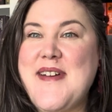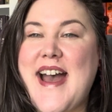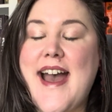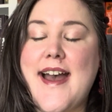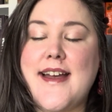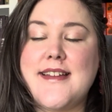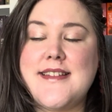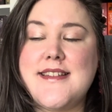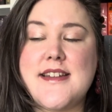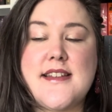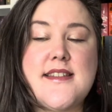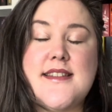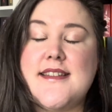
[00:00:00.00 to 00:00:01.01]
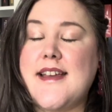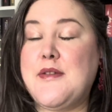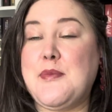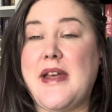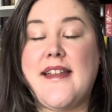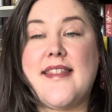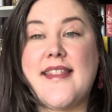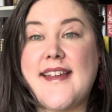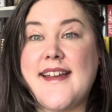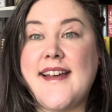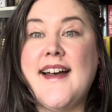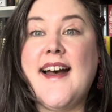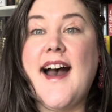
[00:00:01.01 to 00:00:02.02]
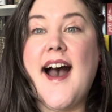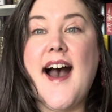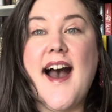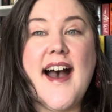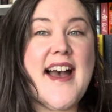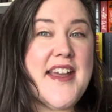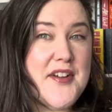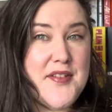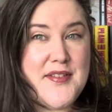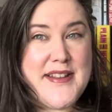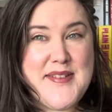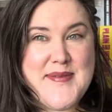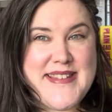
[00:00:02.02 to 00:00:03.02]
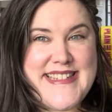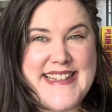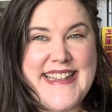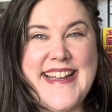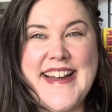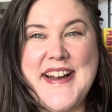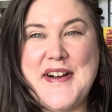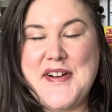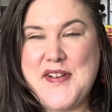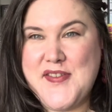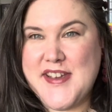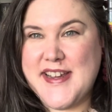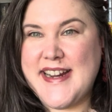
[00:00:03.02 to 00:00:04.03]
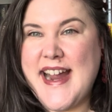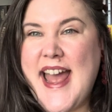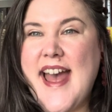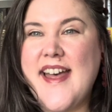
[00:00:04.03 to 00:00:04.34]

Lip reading: and just admit that I got really busy over